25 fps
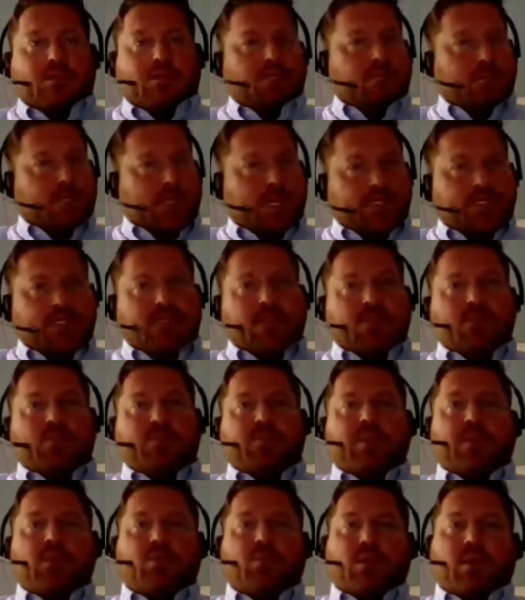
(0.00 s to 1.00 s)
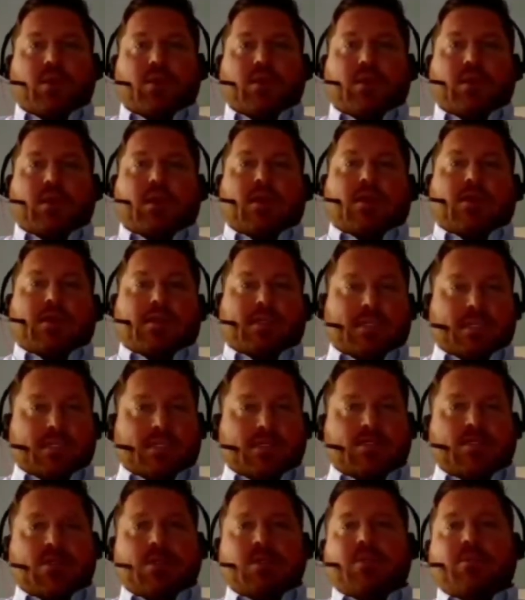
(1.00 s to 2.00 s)
So that's another big one
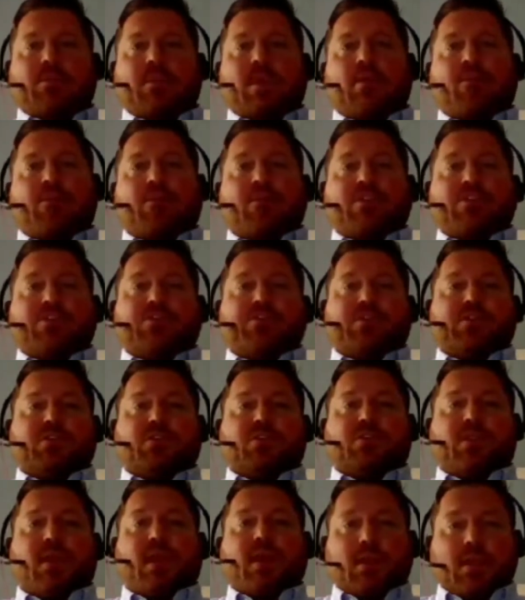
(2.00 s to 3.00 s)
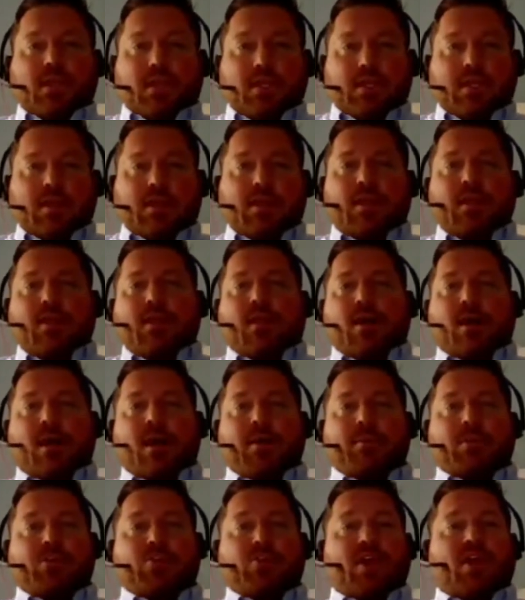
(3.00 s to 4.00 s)
did you get the beneficiaries correctly?
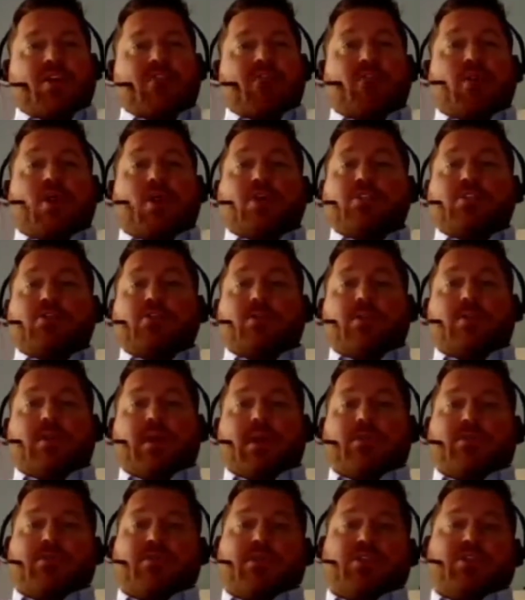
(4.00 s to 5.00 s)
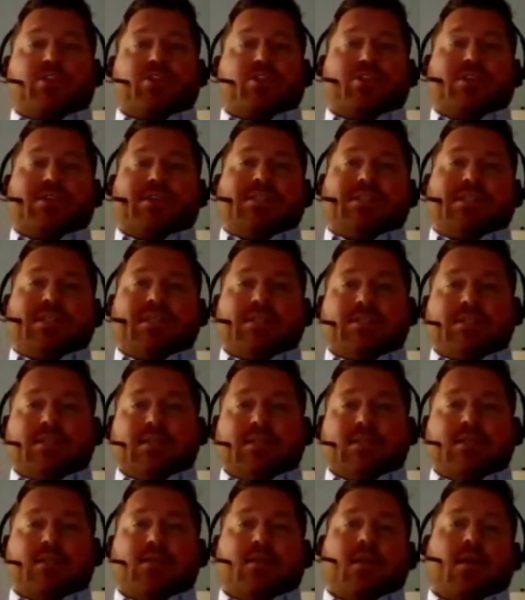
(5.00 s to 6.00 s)
Um, did you have multiple beneficiaries
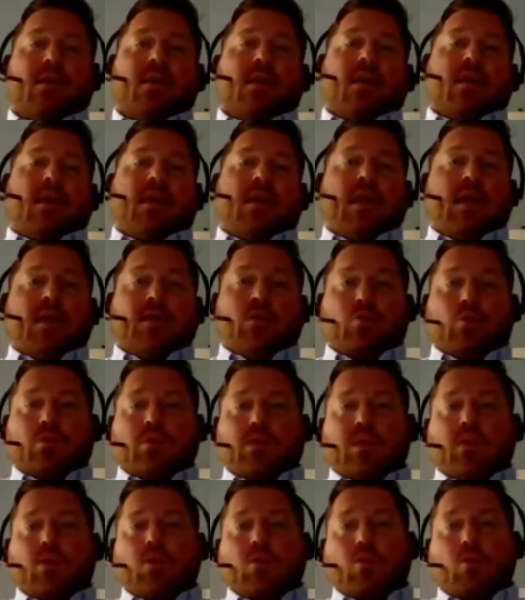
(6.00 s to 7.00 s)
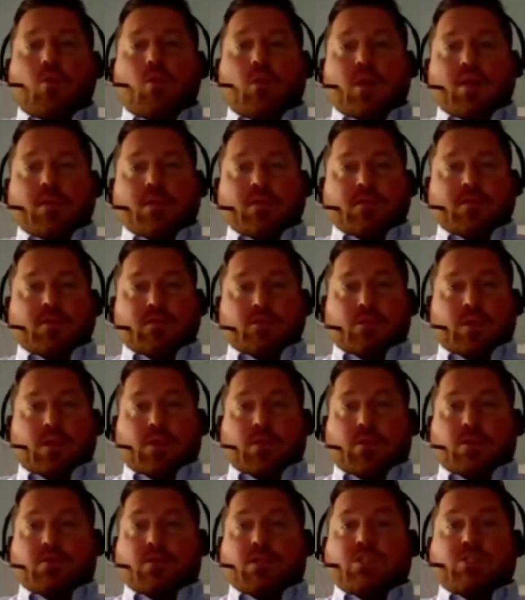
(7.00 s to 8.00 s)
listed, and were they going to want to,
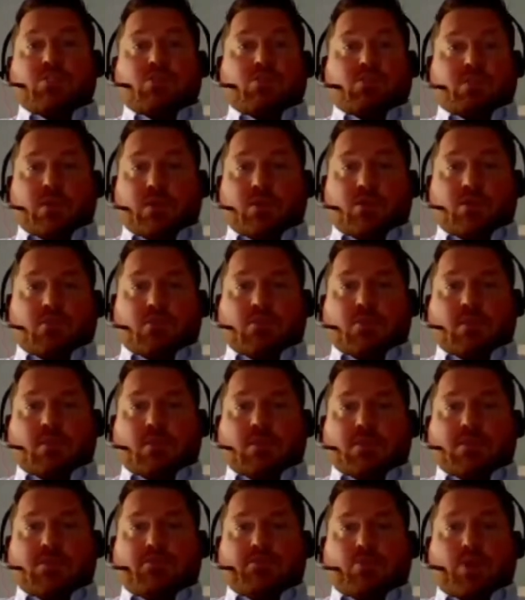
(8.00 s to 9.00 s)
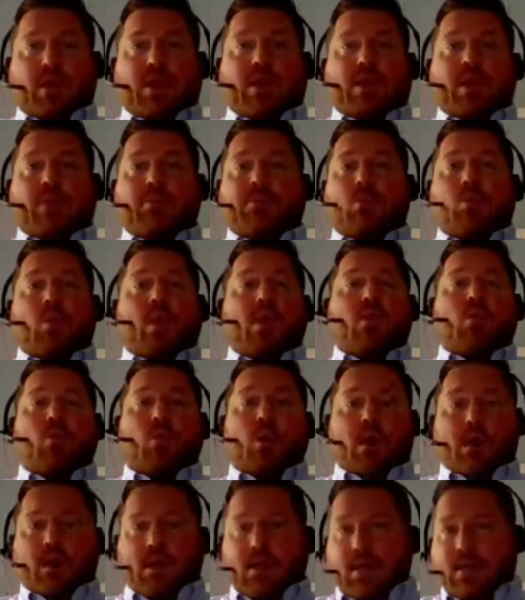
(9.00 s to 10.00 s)
or did you, you know, break it up the way you
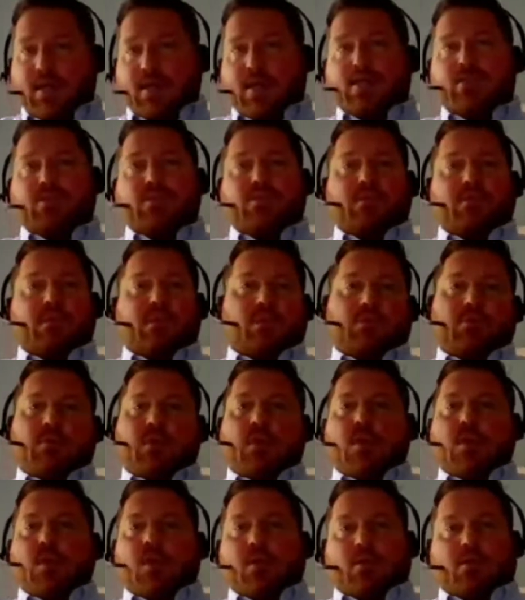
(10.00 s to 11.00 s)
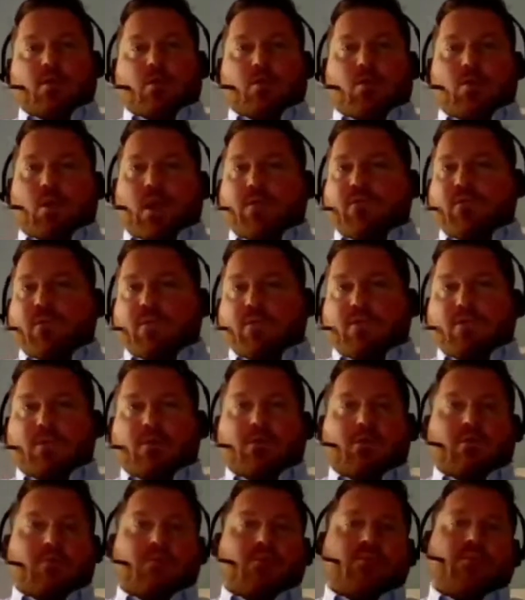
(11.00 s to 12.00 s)
wanted it? Did you, you know, the wife or,
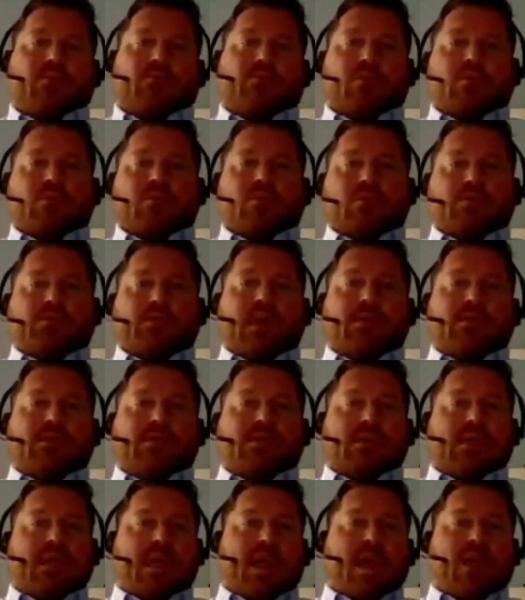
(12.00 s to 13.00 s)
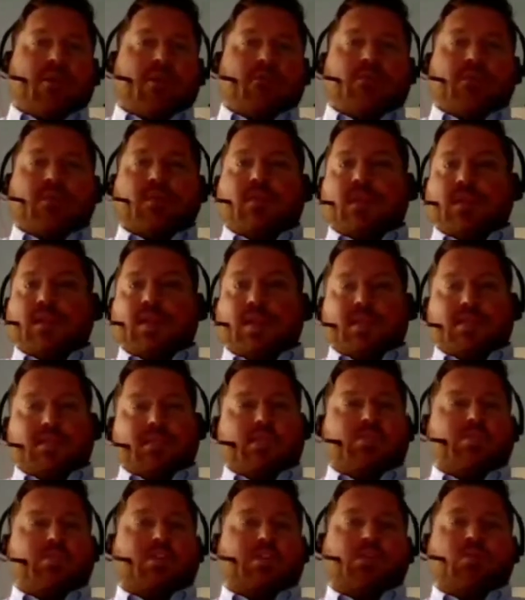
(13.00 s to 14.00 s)
or, or spouse get half, and the
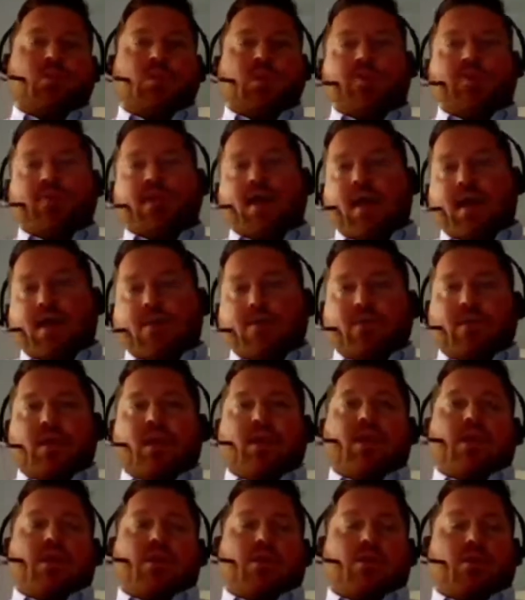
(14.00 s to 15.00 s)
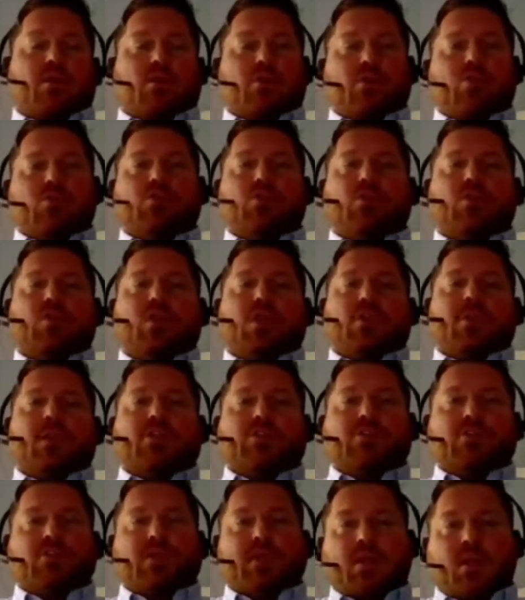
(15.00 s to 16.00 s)
kids each get 25? You know, you do want to
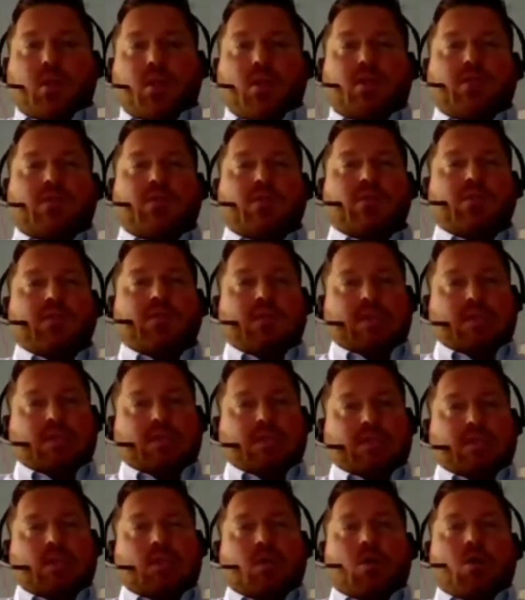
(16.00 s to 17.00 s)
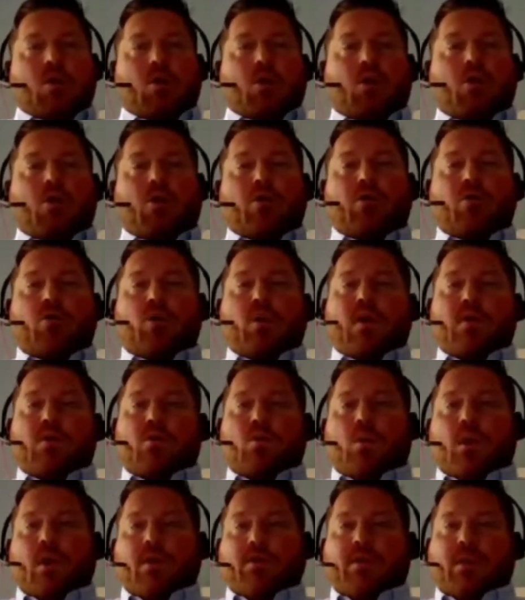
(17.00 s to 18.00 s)
make sure that all of those things are the way
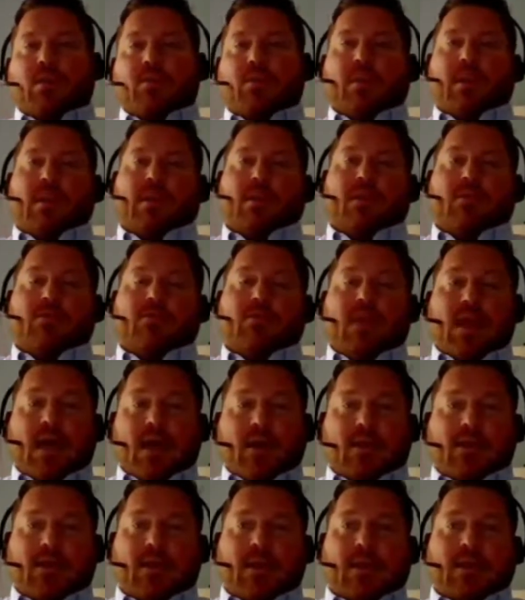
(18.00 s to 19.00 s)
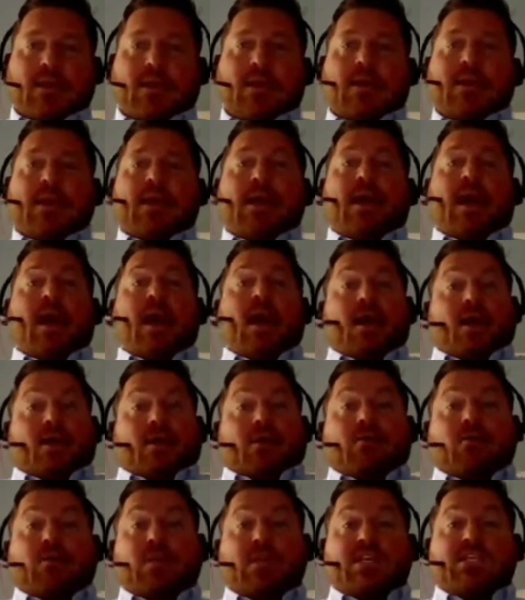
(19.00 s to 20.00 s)
you want them, and if not, again,
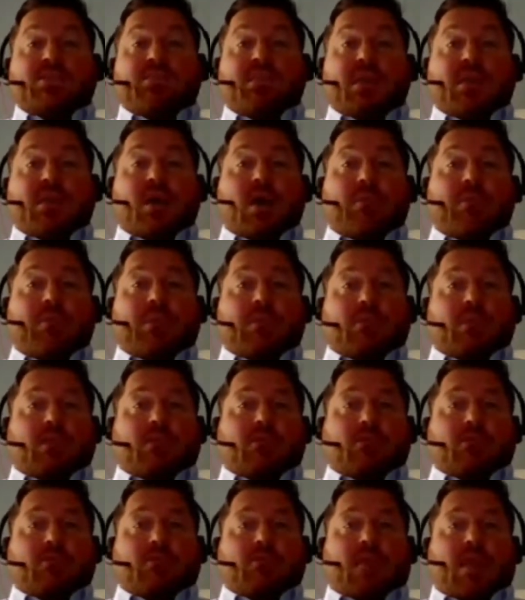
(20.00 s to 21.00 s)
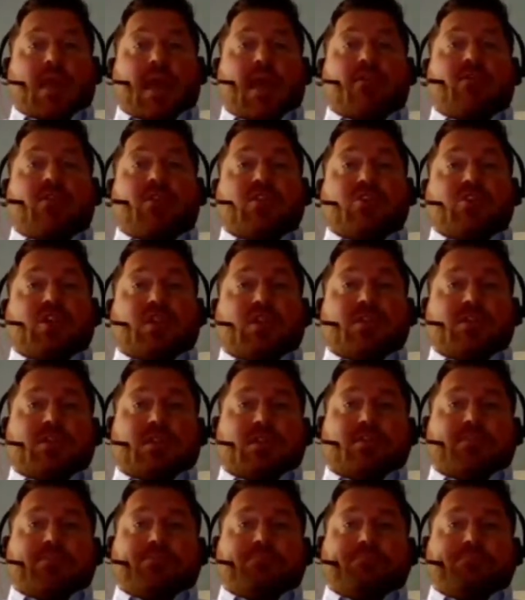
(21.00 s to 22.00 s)
really speak up and, and have it
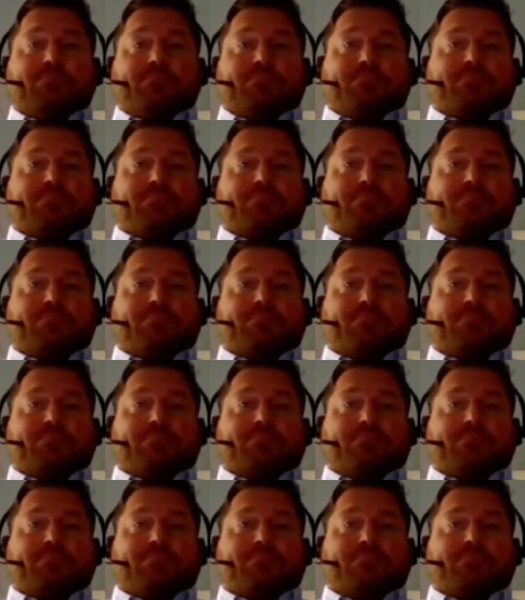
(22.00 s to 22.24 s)
adjusted.